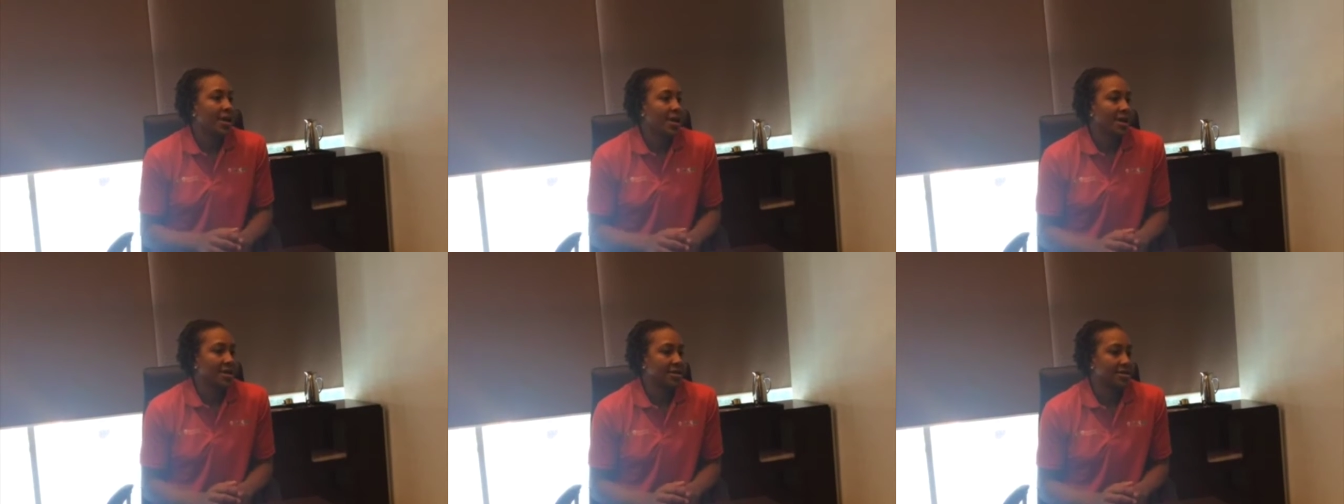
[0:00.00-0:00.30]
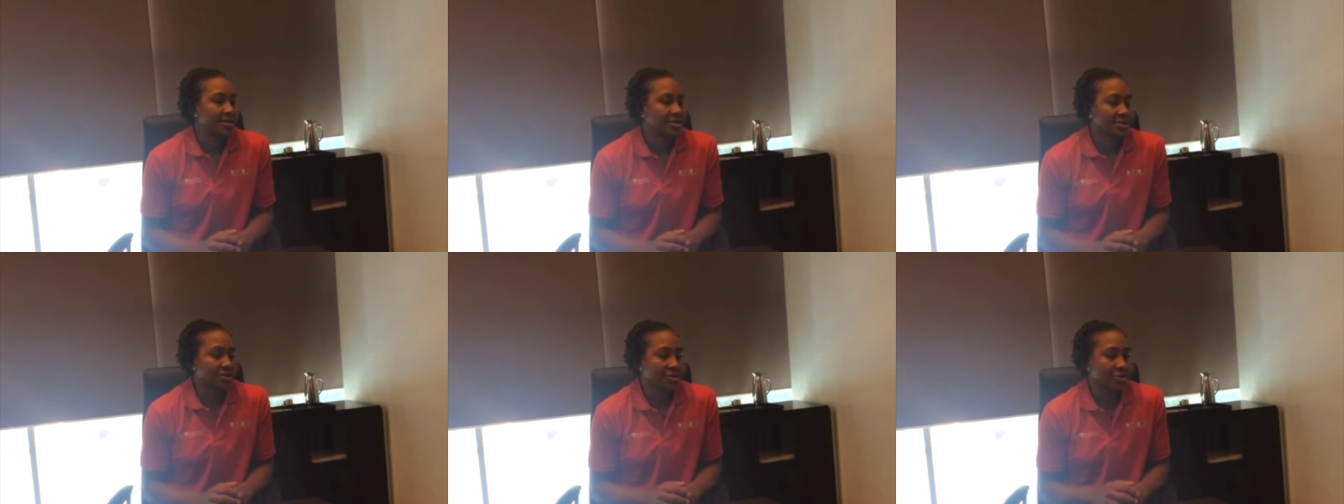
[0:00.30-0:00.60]

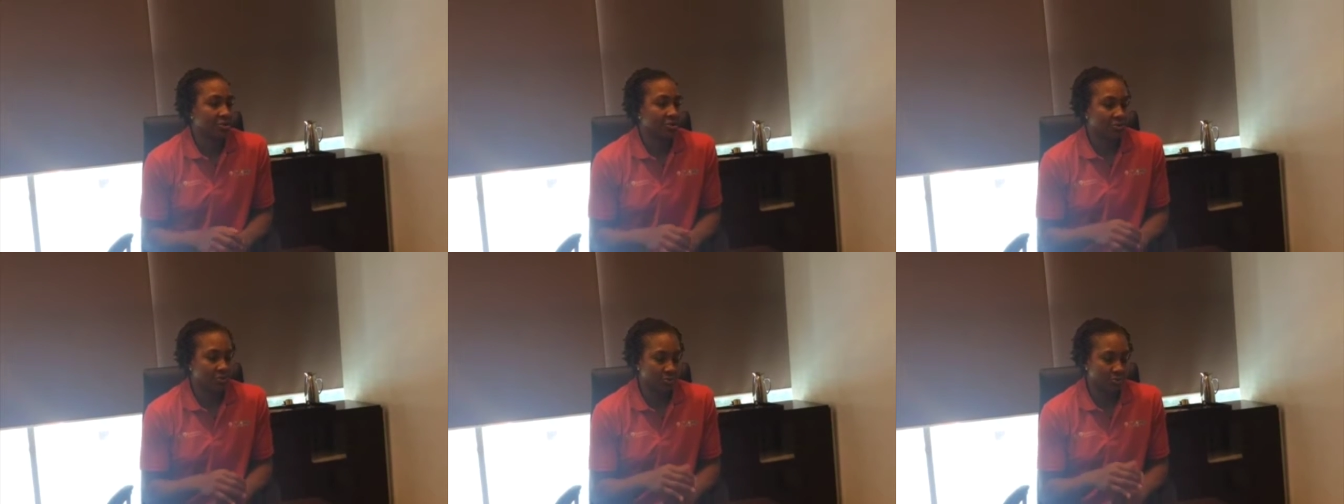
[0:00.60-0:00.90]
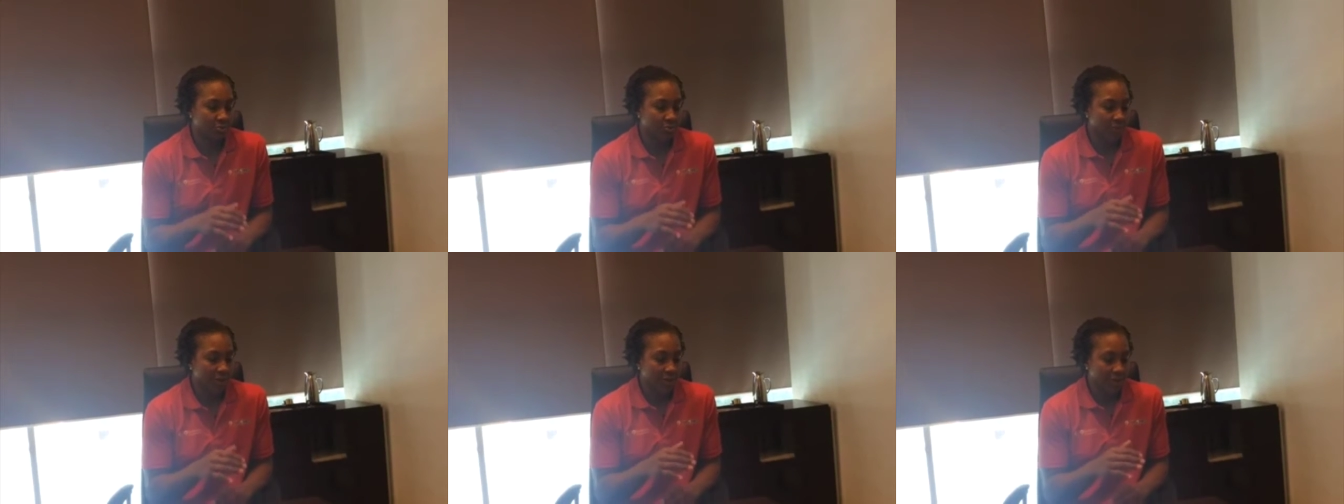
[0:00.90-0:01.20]
And so,
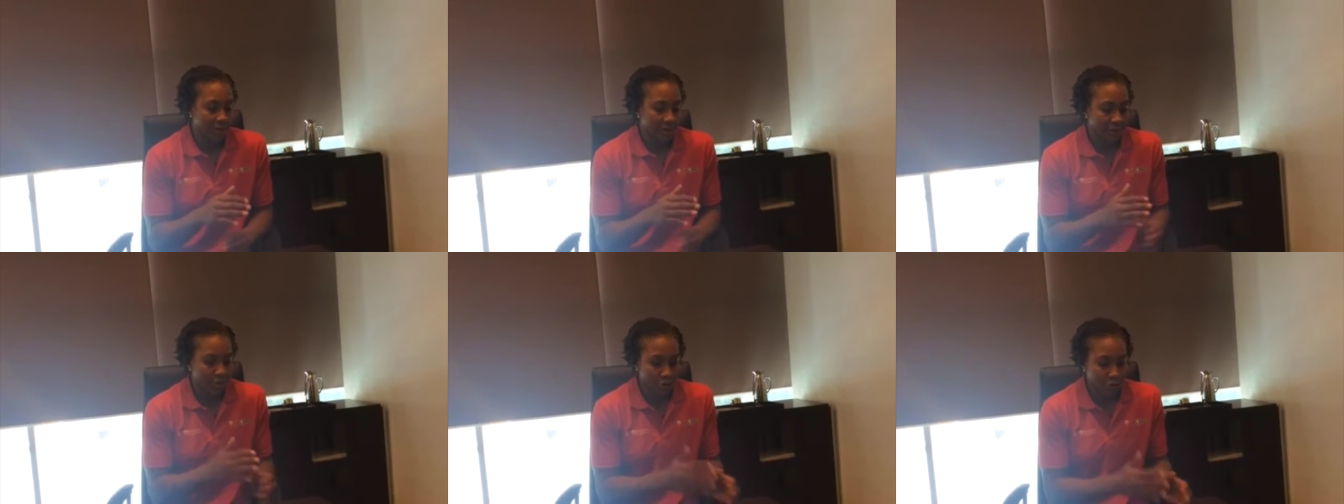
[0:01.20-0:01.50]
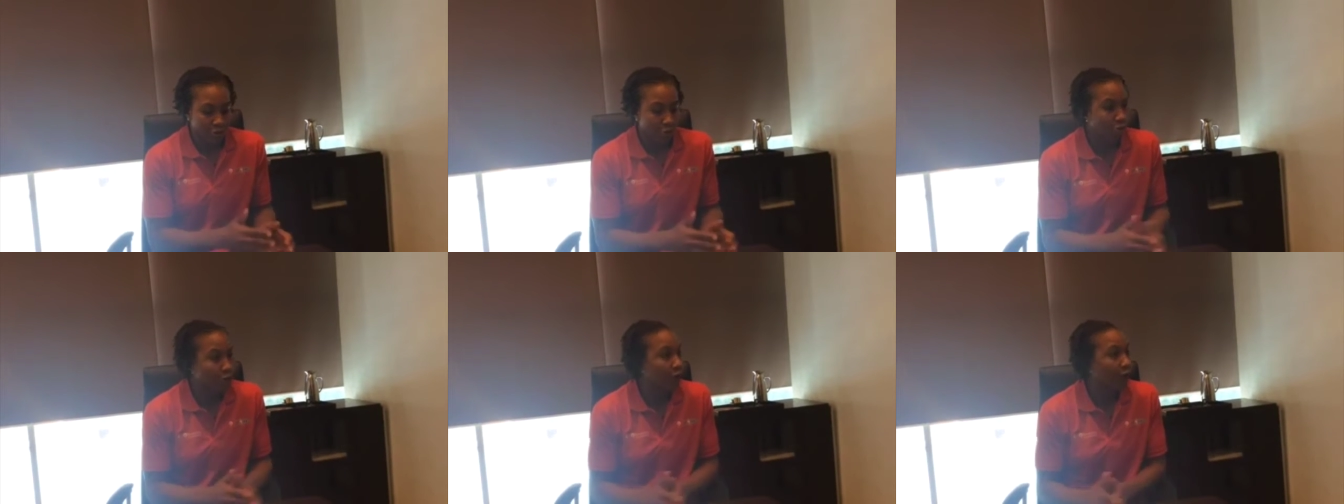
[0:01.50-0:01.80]
you know,
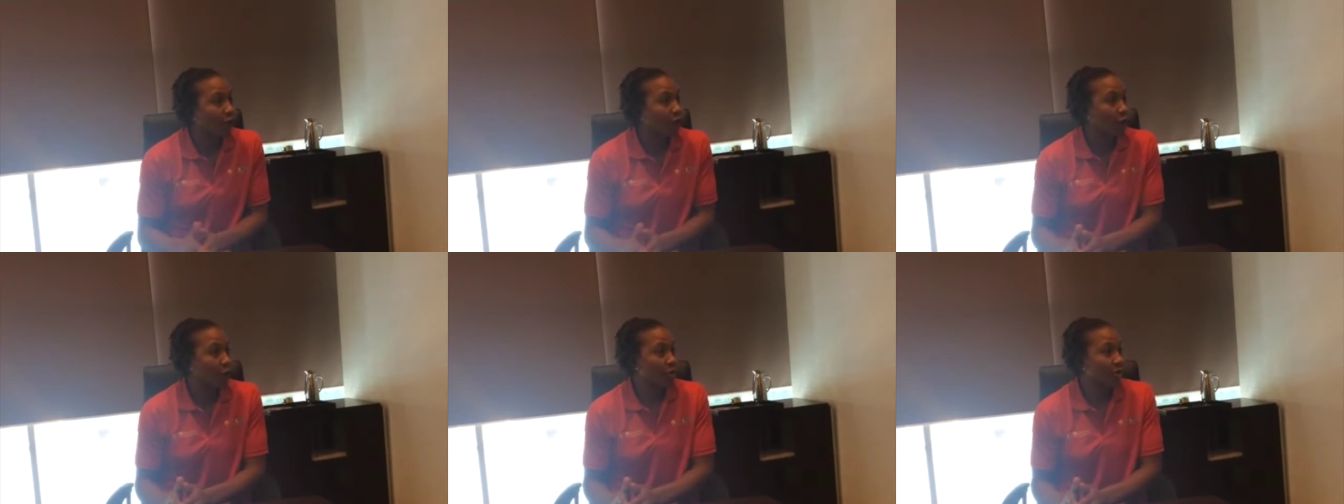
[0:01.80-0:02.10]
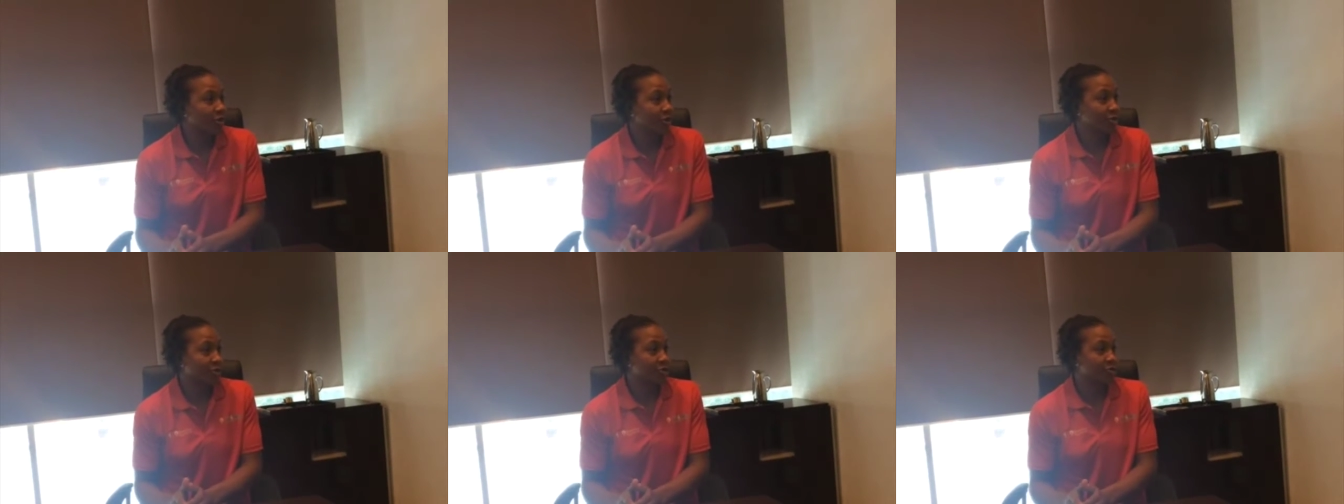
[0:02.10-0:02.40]
you go four
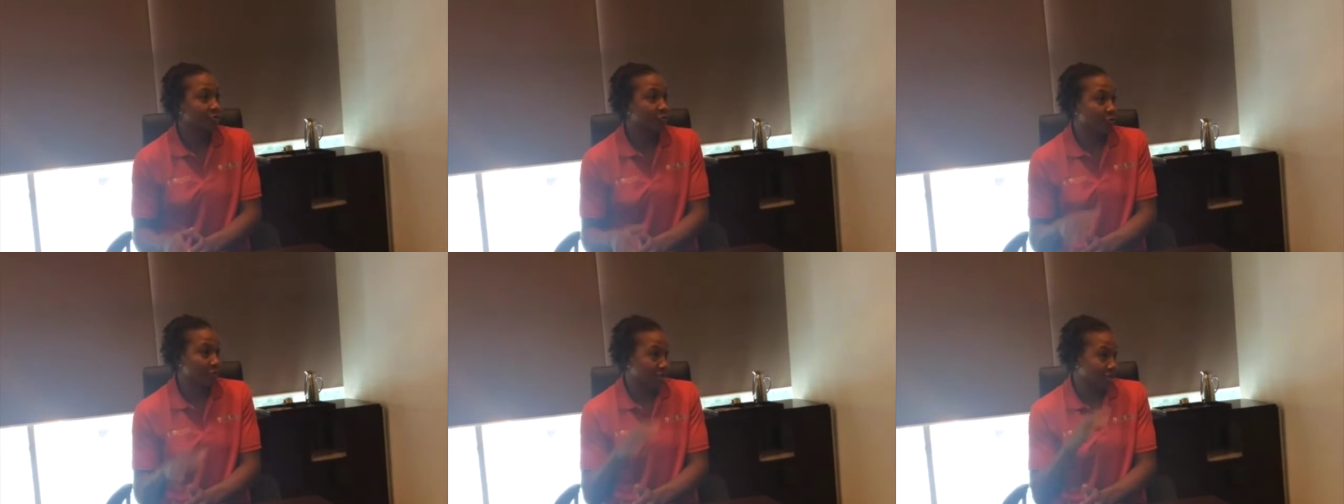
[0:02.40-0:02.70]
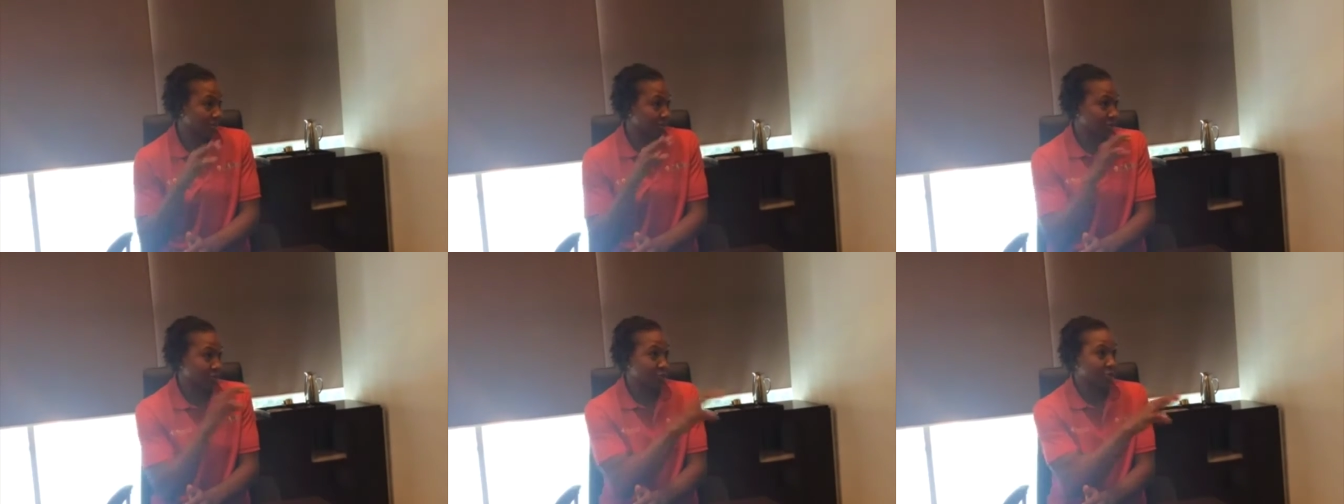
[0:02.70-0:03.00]
years with
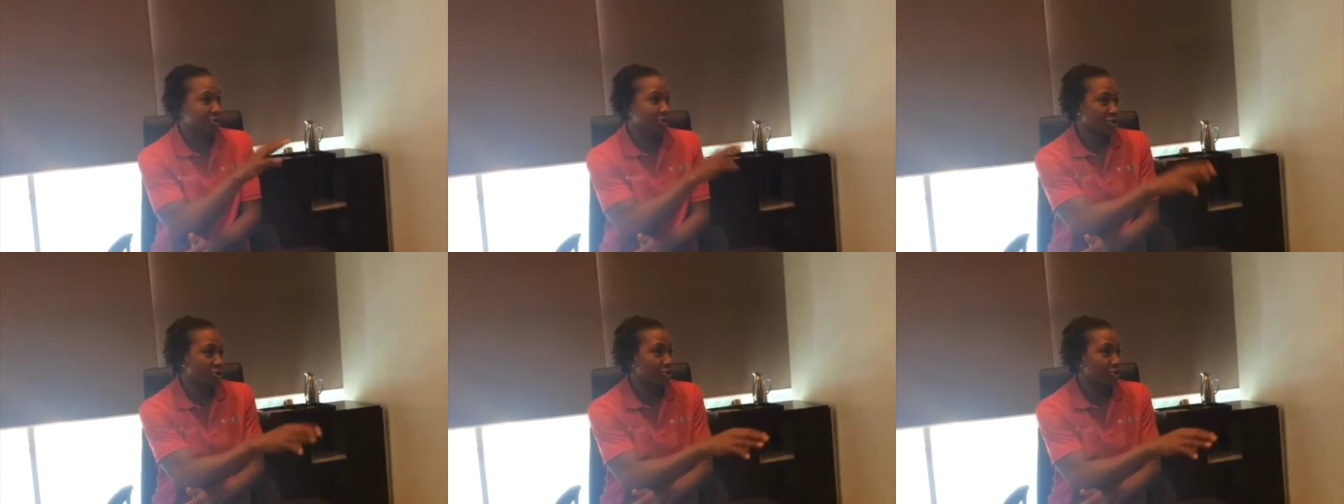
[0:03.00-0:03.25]
those